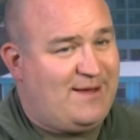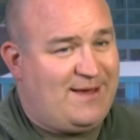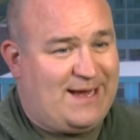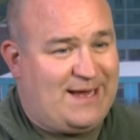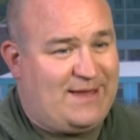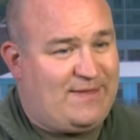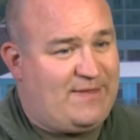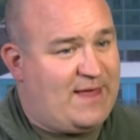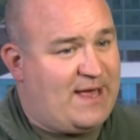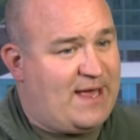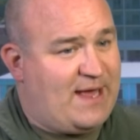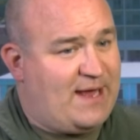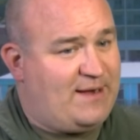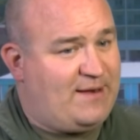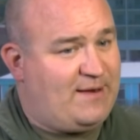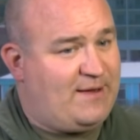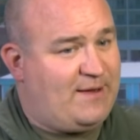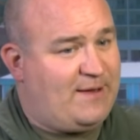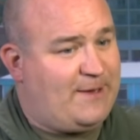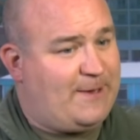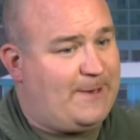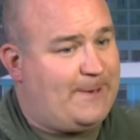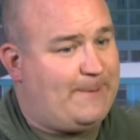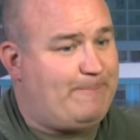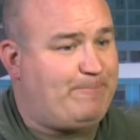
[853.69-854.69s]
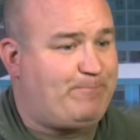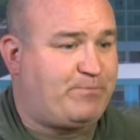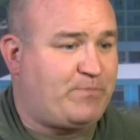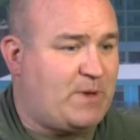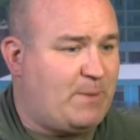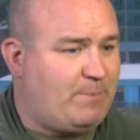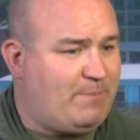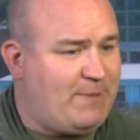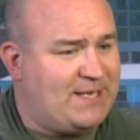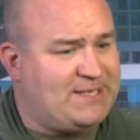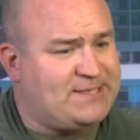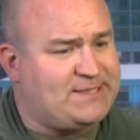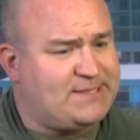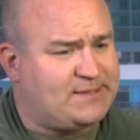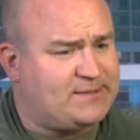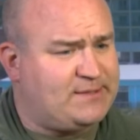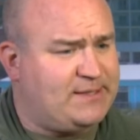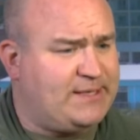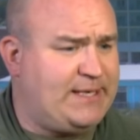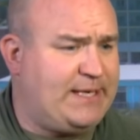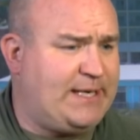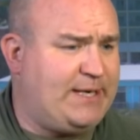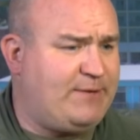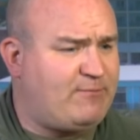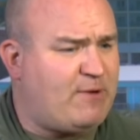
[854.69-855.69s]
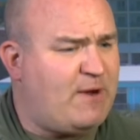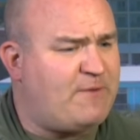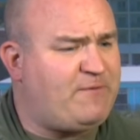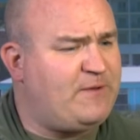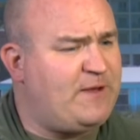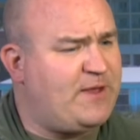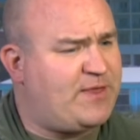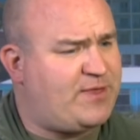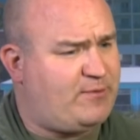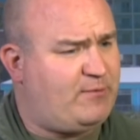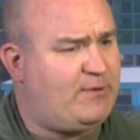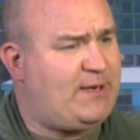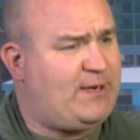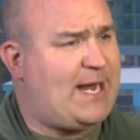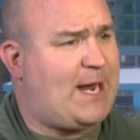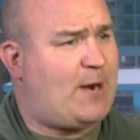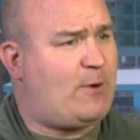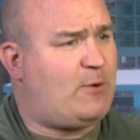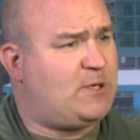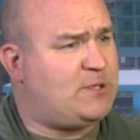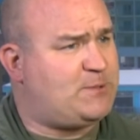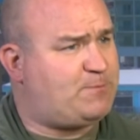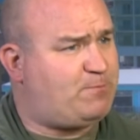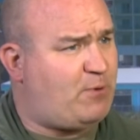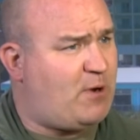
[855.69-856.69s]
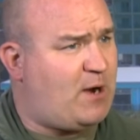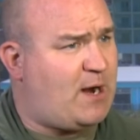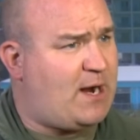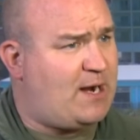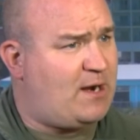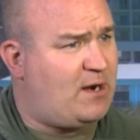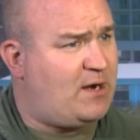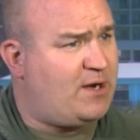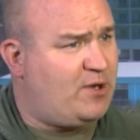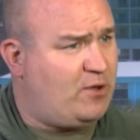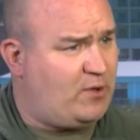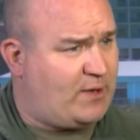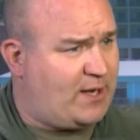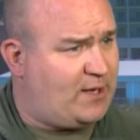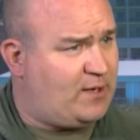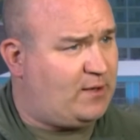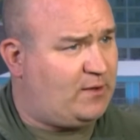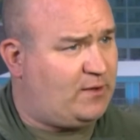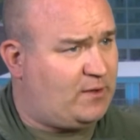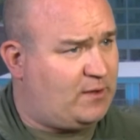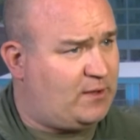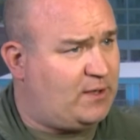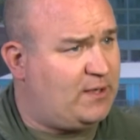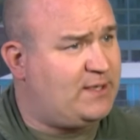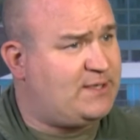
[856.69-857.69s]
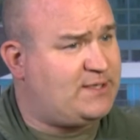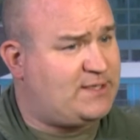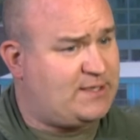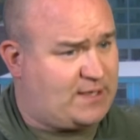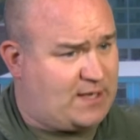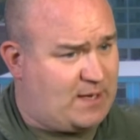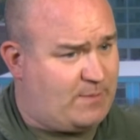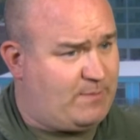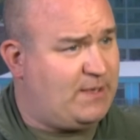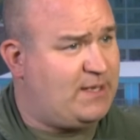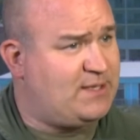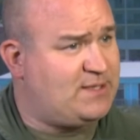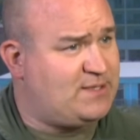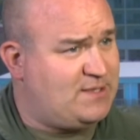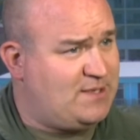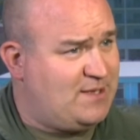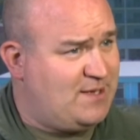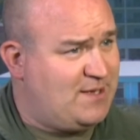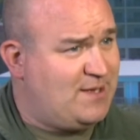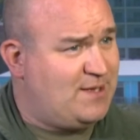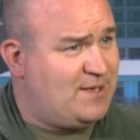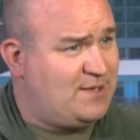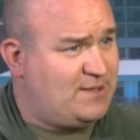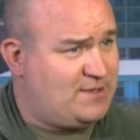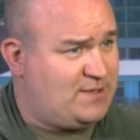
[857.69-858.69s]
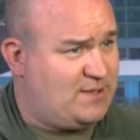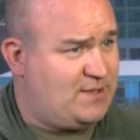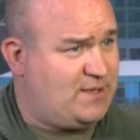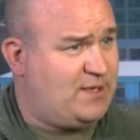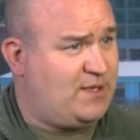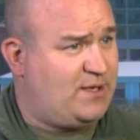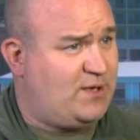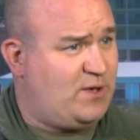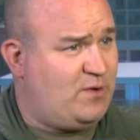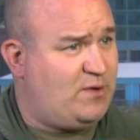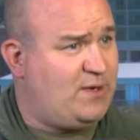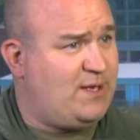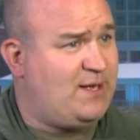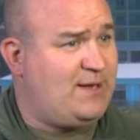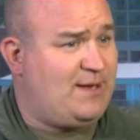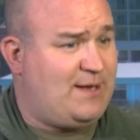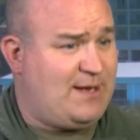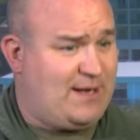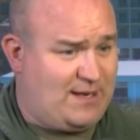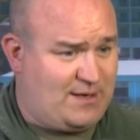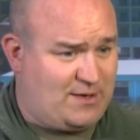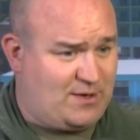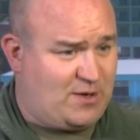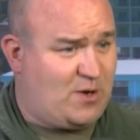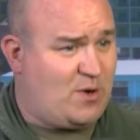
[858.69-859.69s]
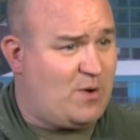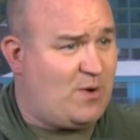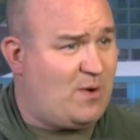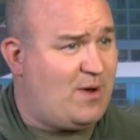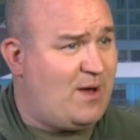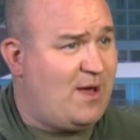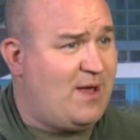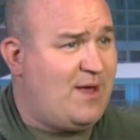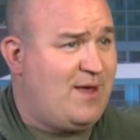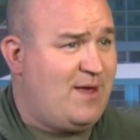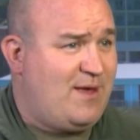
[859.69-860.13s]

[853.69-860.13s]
and then um, basically roughly three hours prior you'll get alerted to come in to the unit and go